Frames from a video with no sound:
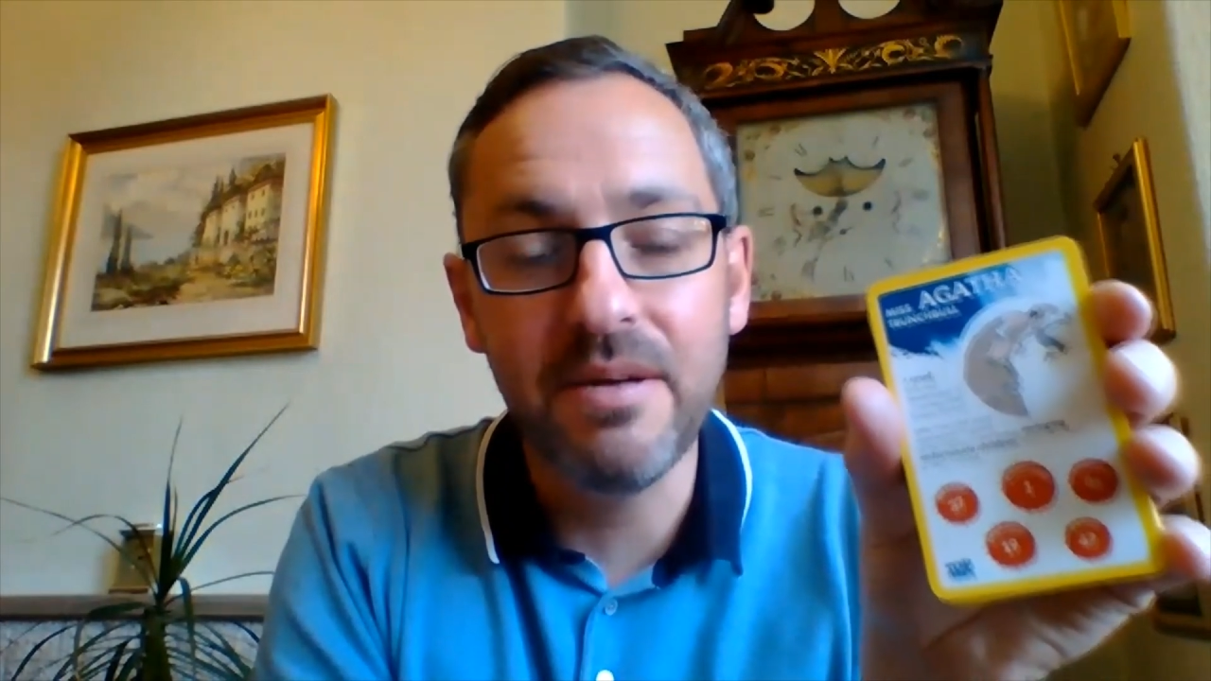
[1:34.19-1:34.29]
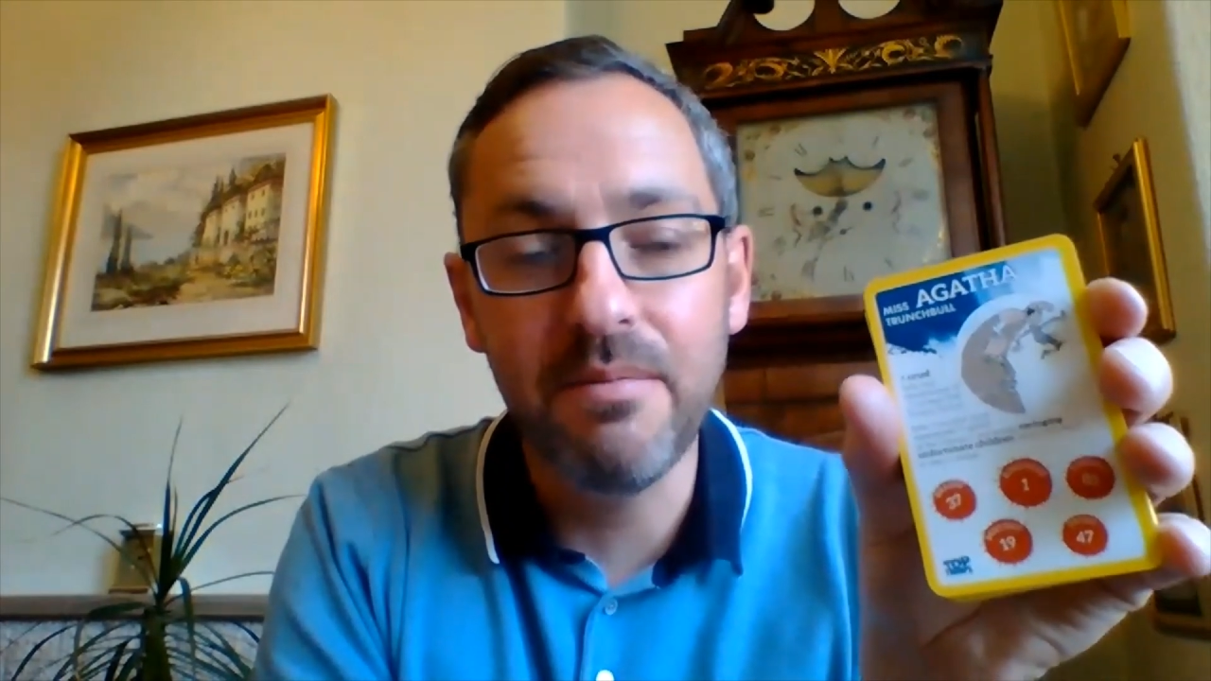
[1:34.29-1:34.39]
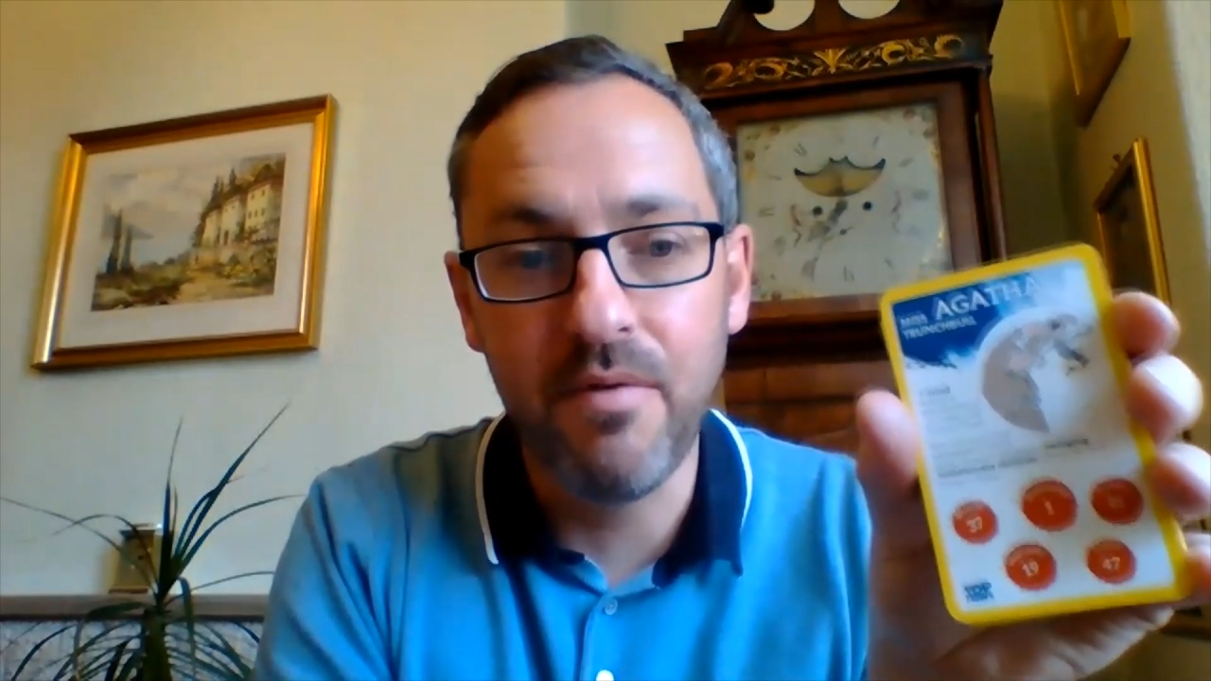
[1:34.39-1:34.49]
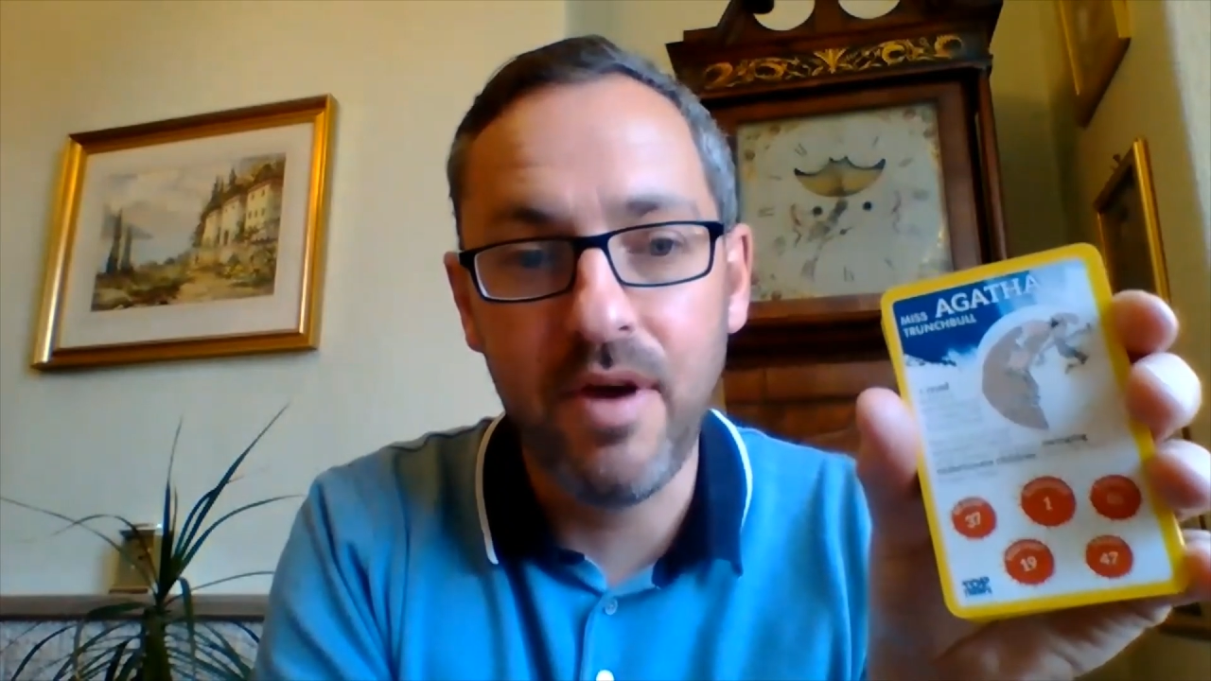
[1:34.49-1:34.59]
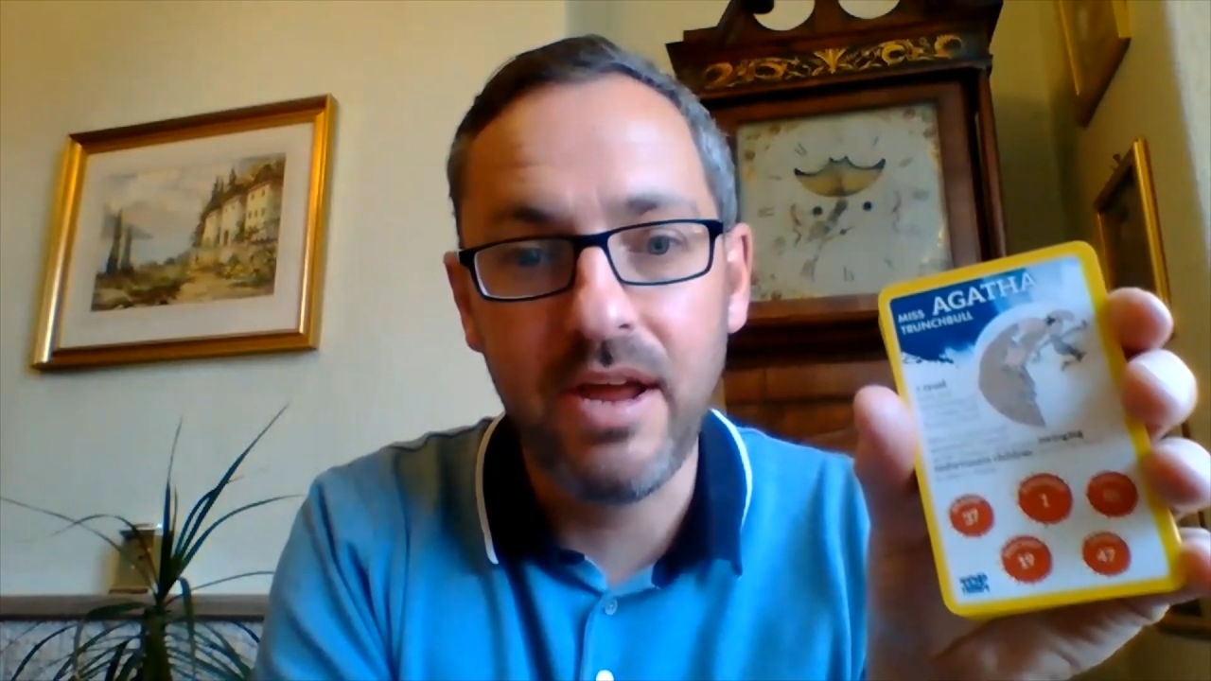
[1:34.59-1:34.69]
and
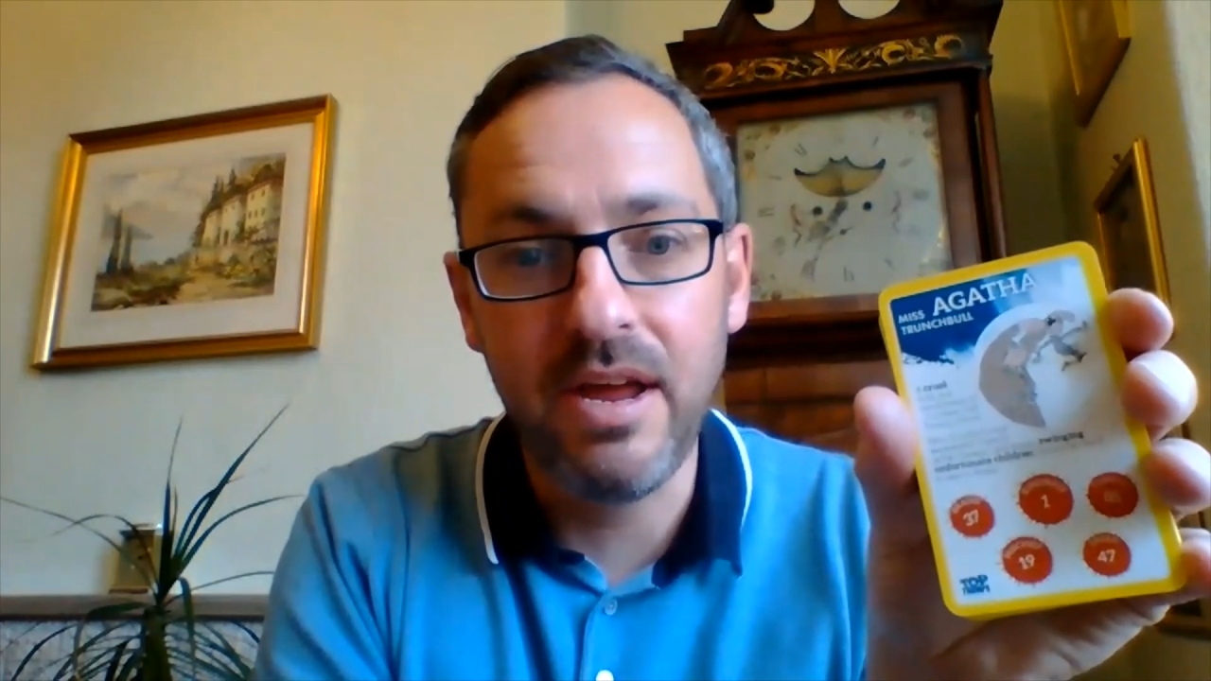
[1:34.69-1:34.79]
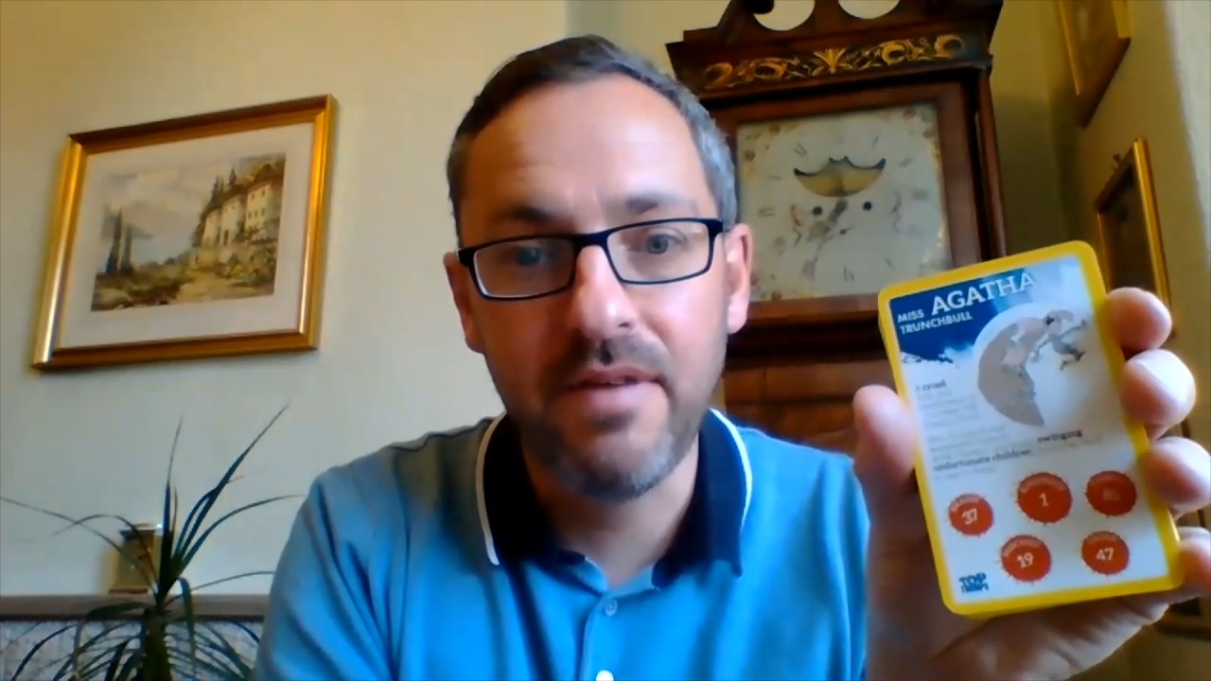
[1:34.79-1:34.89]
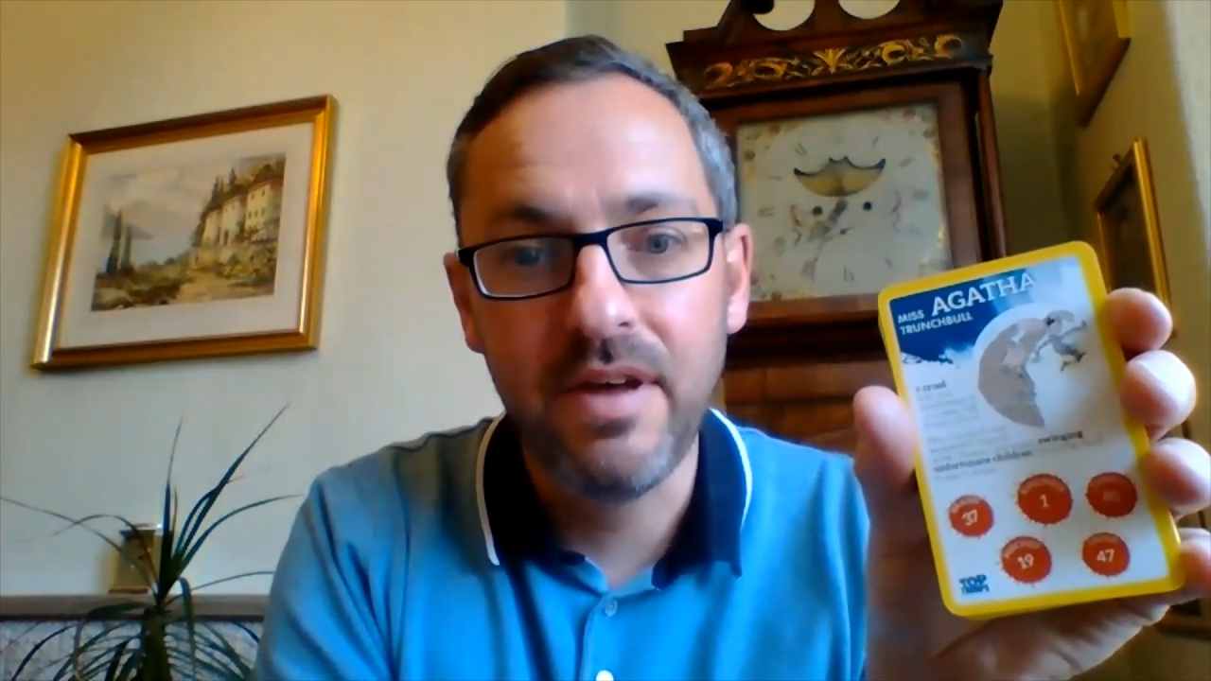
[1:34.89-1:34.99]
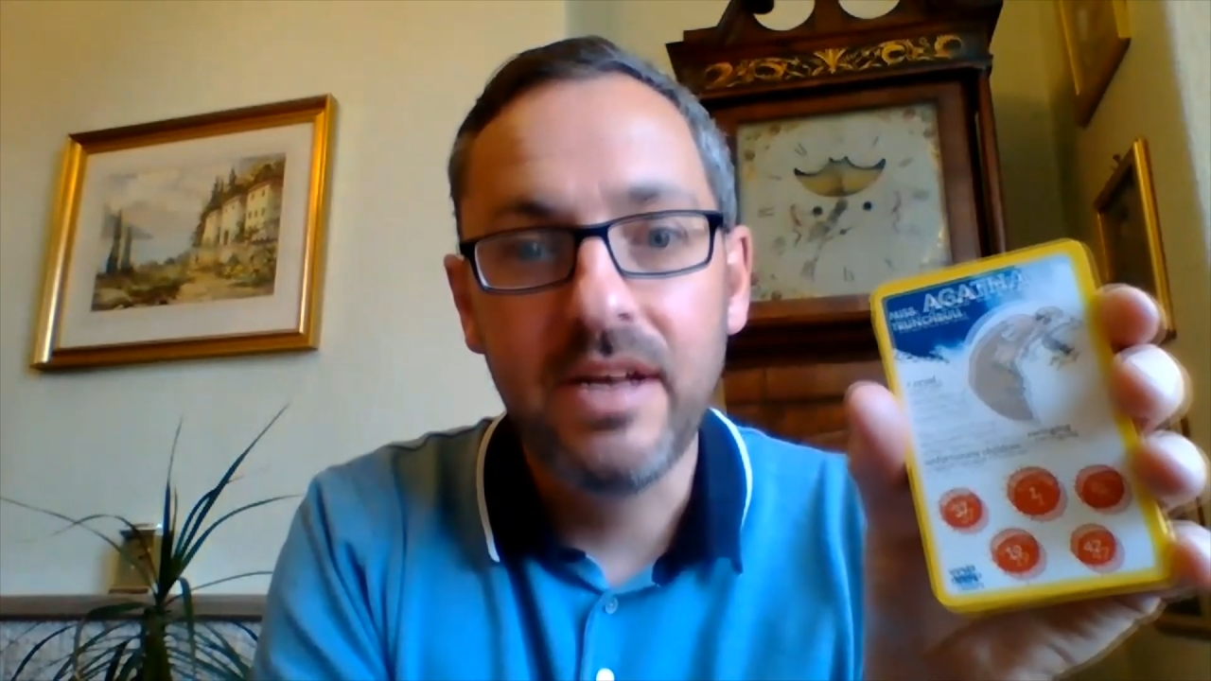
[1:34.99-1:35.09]
brave.